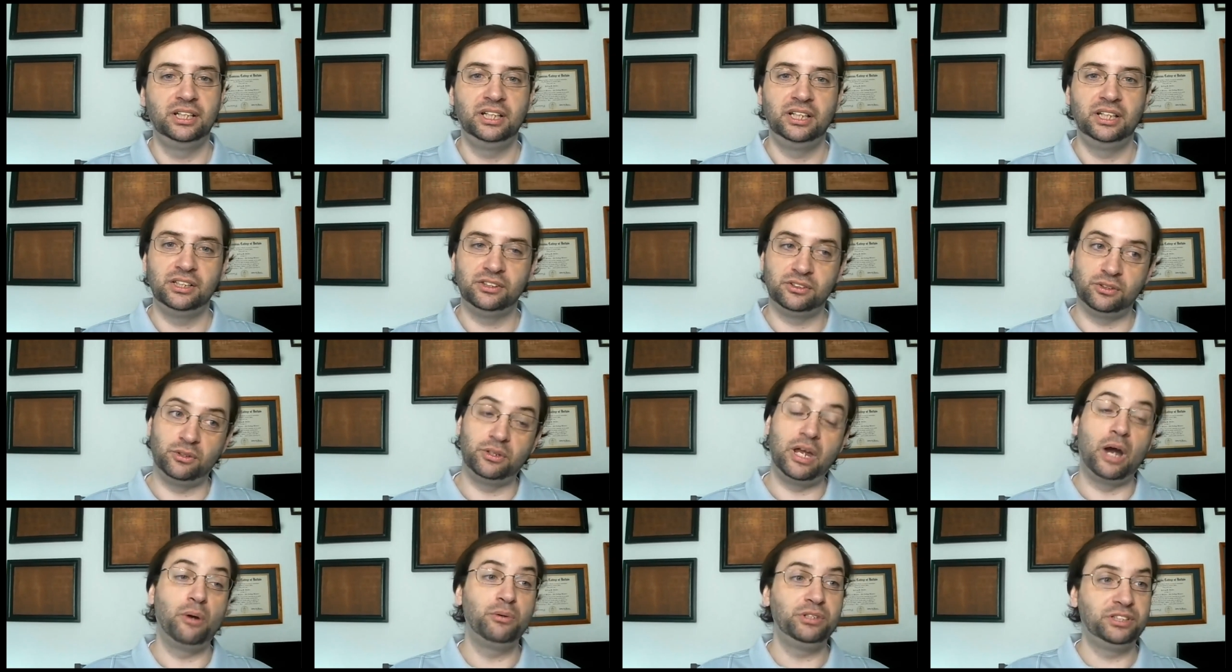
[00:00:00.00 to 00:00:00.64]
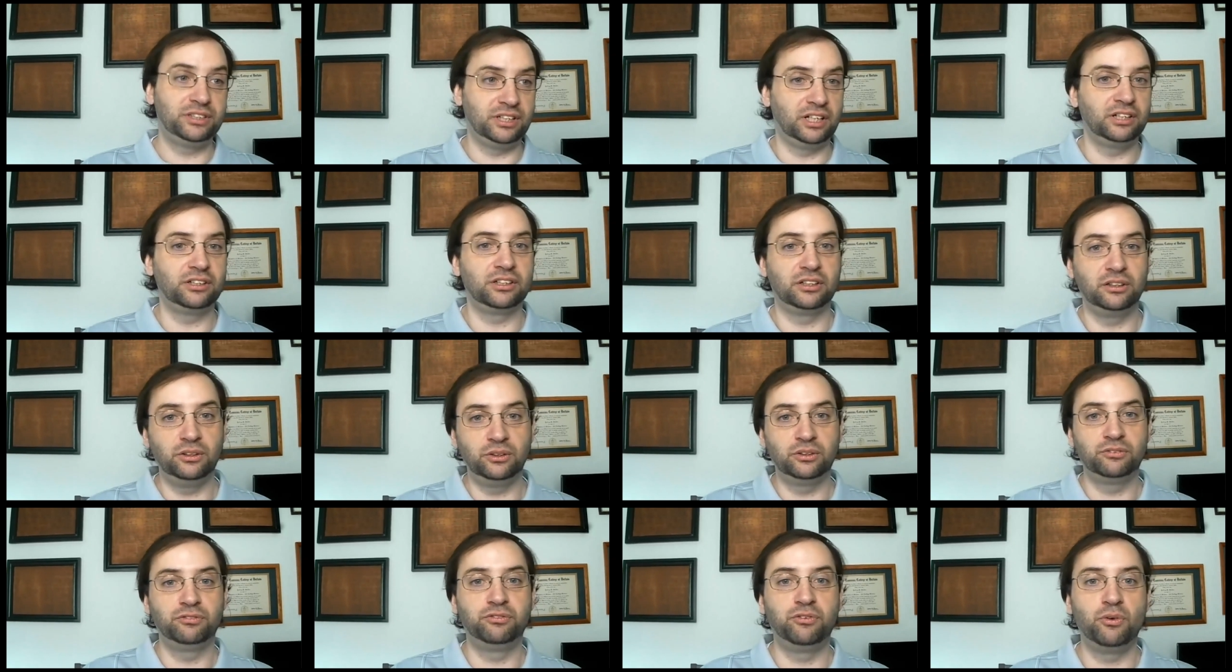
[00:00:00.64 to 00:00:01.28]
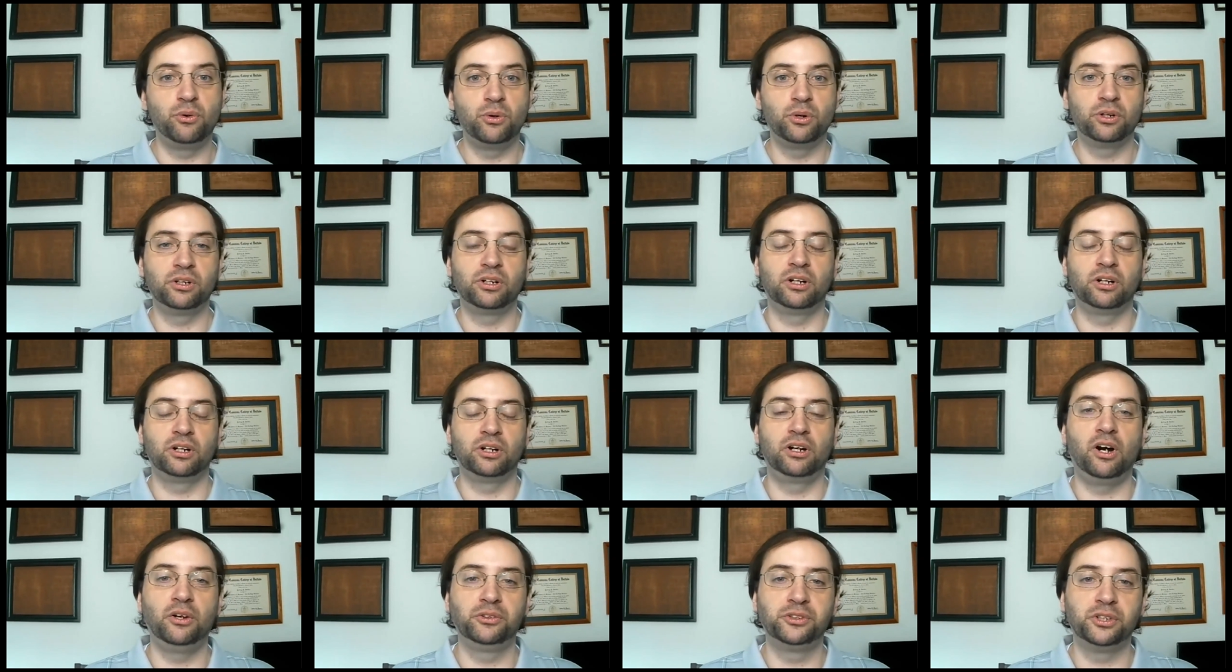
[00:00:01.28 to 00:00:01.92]
So now we start to look for
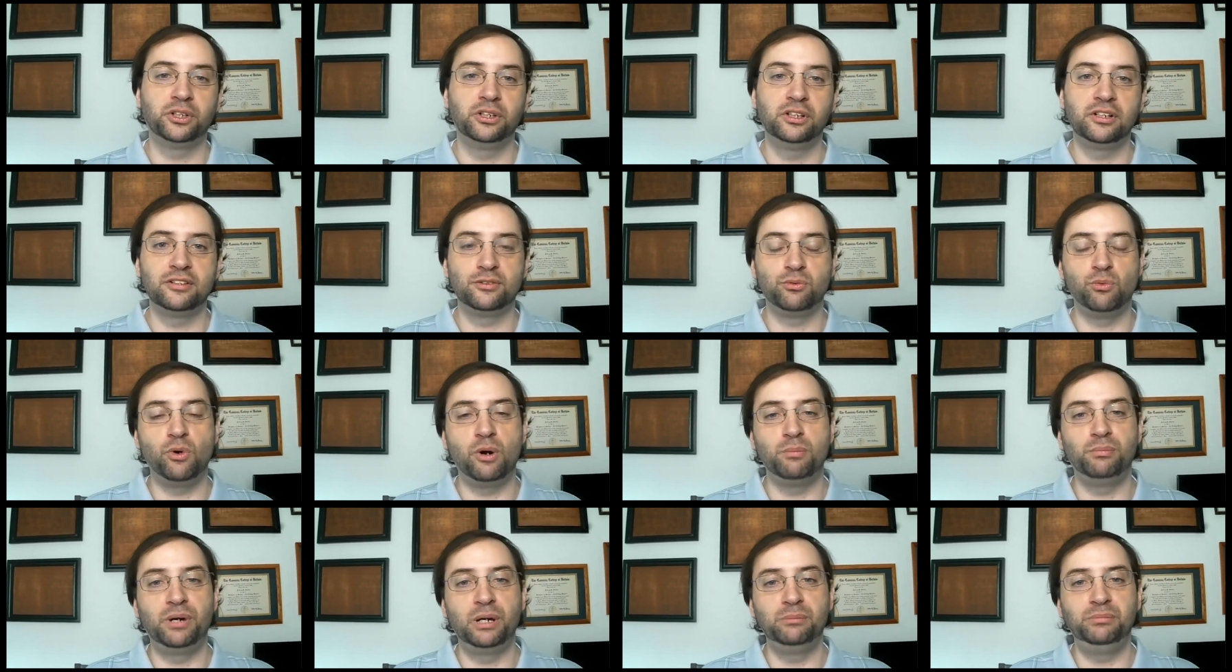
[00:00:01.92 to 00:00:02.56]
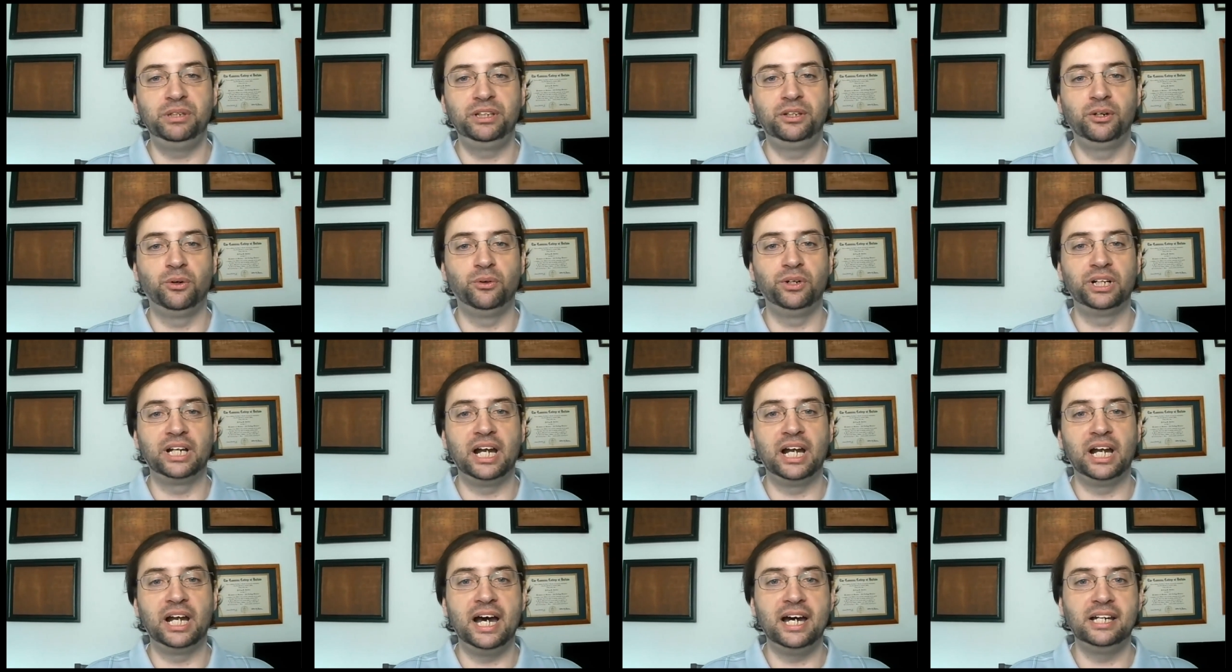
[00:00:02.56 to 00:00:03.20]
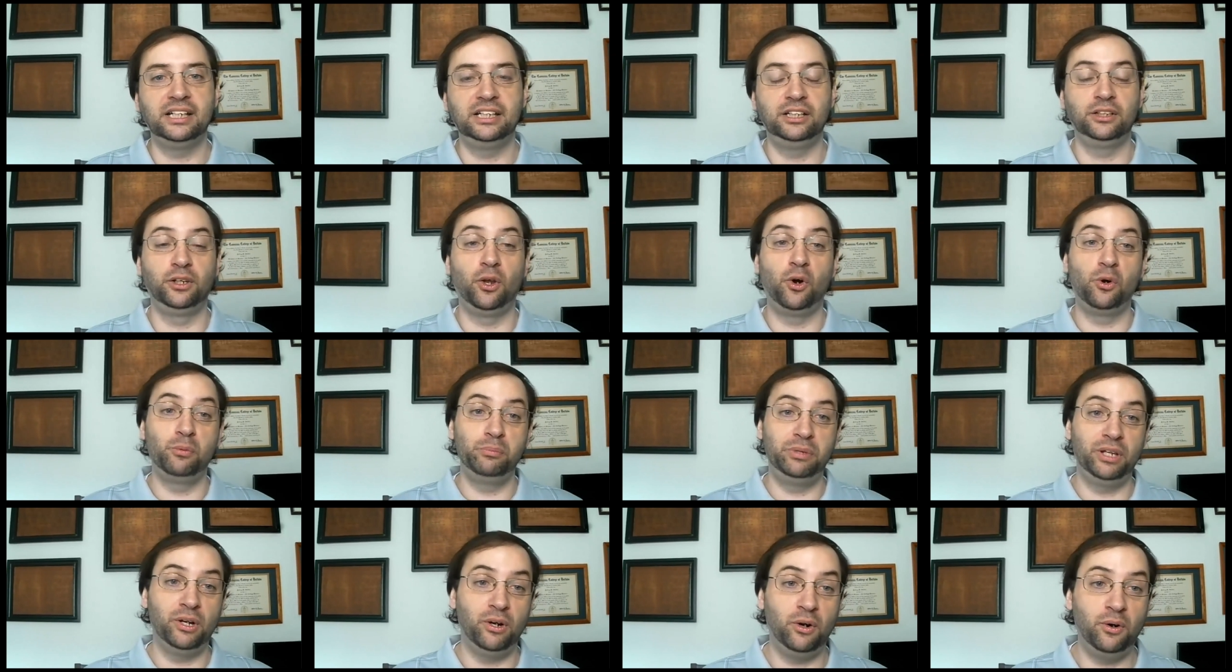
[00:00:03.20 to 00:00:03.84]
alternatives, what might be going on. And lo
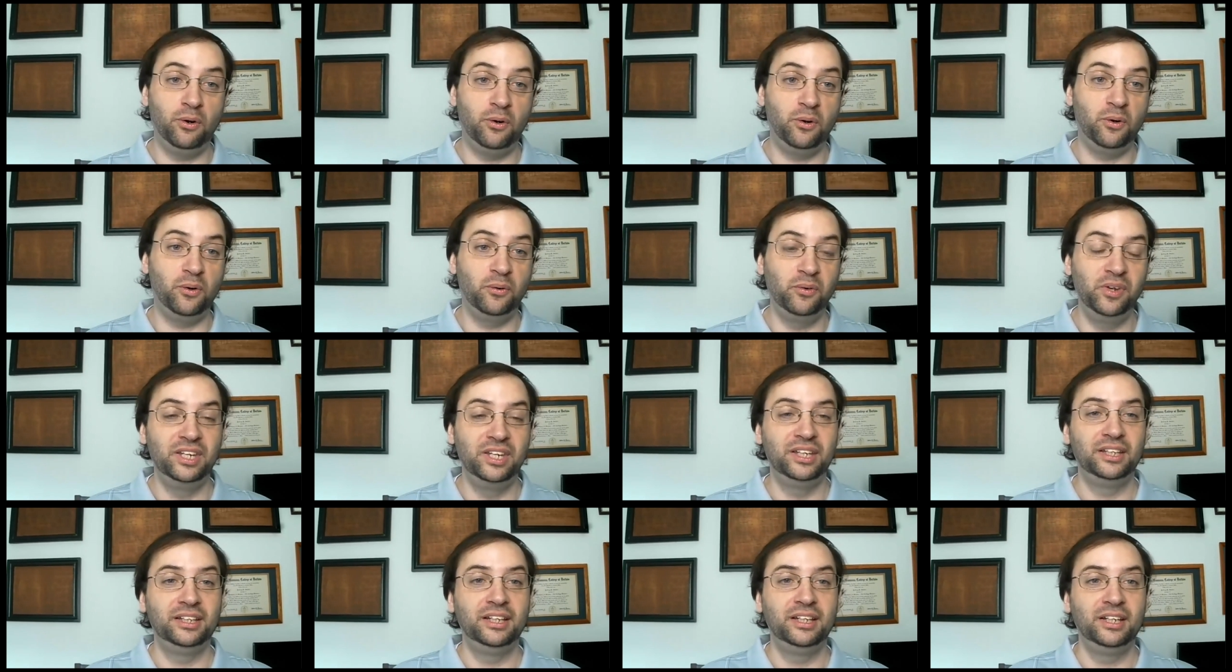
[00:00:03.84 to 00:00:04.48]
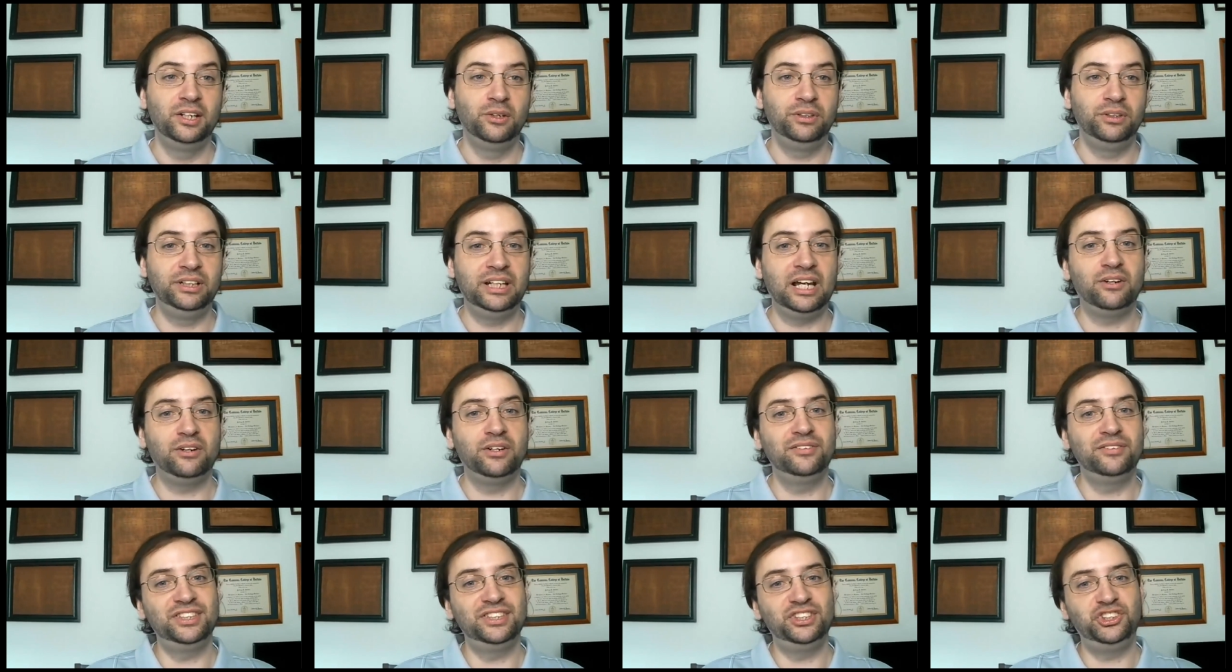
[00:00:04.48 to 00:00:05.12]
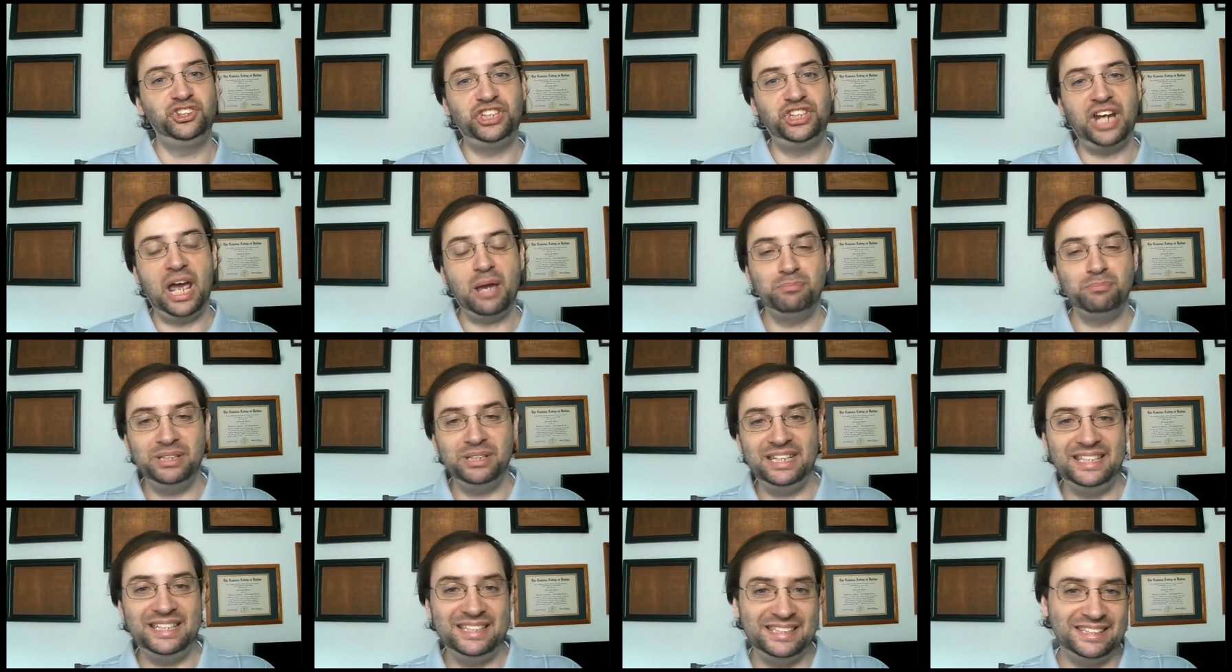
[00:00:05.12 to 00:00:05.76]
and behold, we now have this
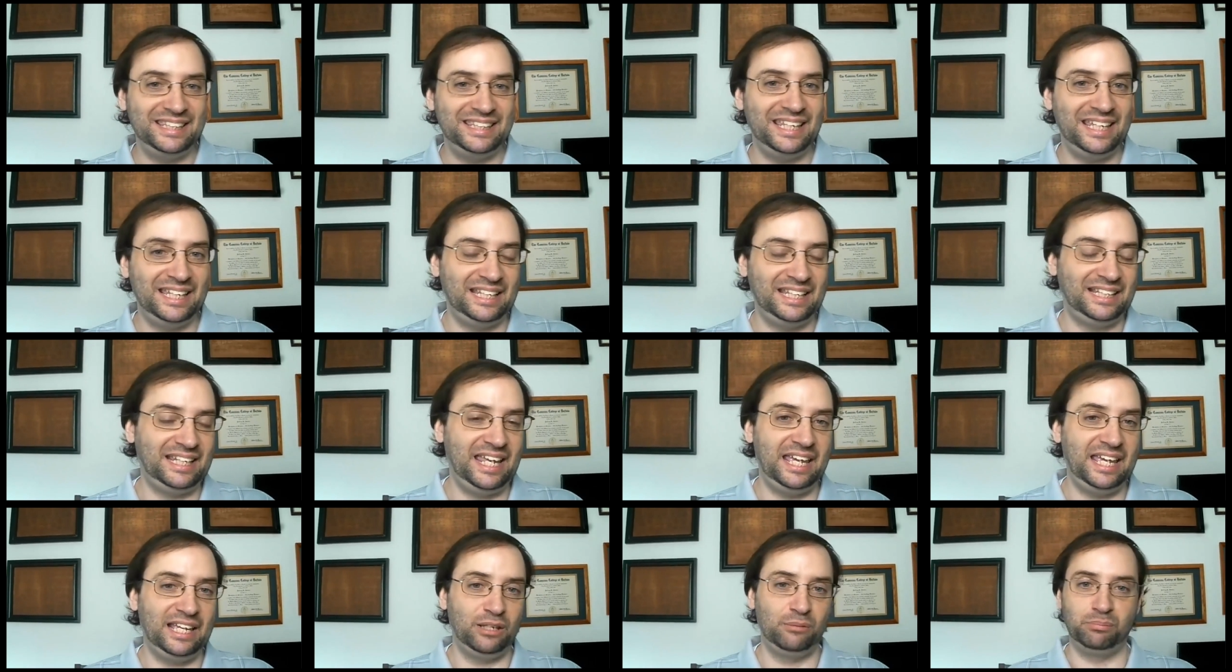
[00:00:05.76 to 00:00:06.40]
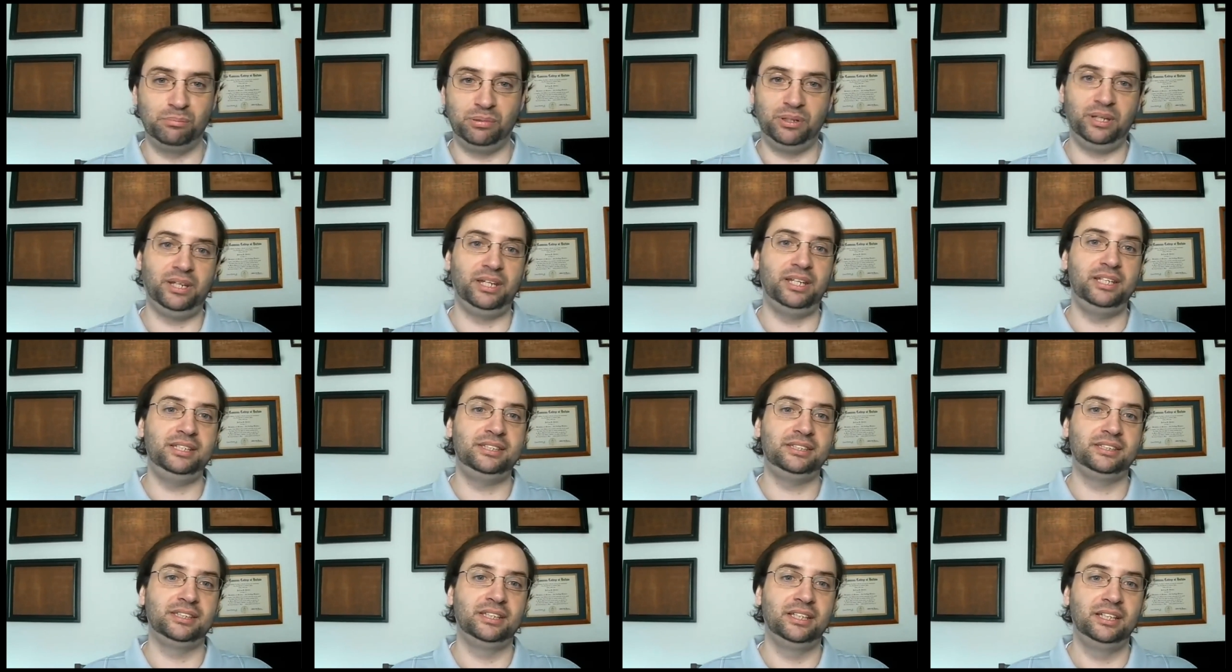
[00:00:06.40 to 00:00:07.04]
Japanese thing taking place,